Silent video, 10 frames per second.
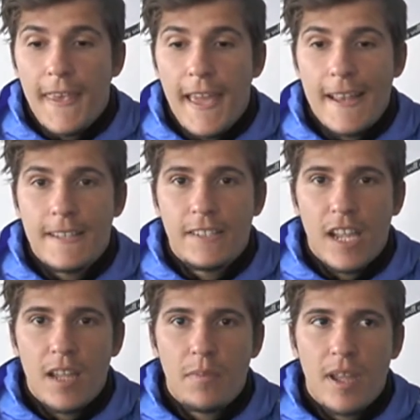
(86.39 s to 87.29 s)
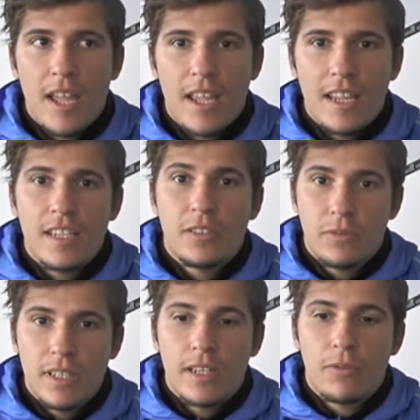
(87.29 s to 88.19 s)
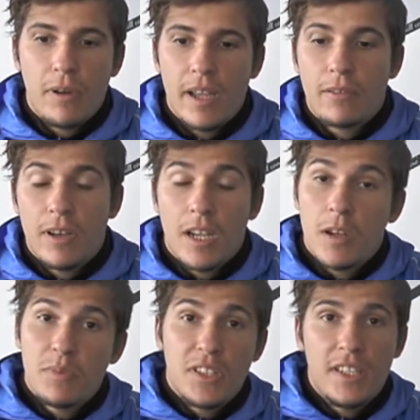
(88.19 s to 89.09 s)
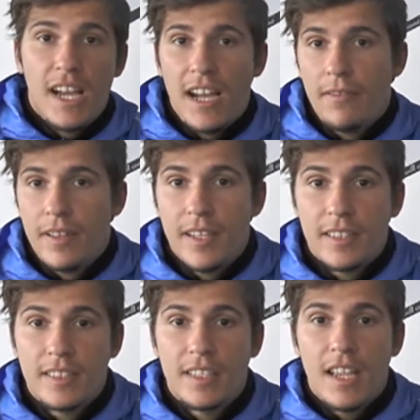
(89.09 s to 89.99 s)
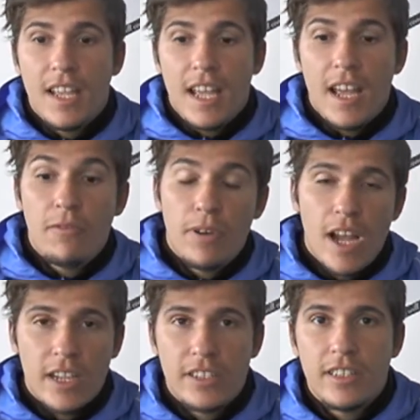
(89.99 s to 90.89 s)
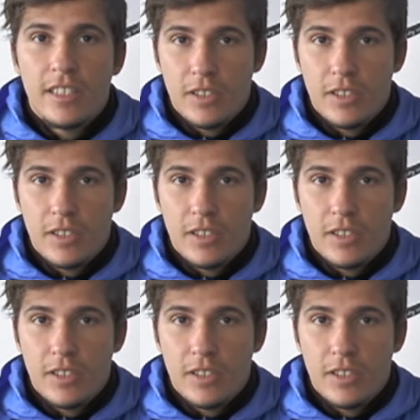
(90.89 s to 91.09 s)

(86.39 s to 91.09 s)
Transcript: and Jamie is really quick when it comes to divings and reaction.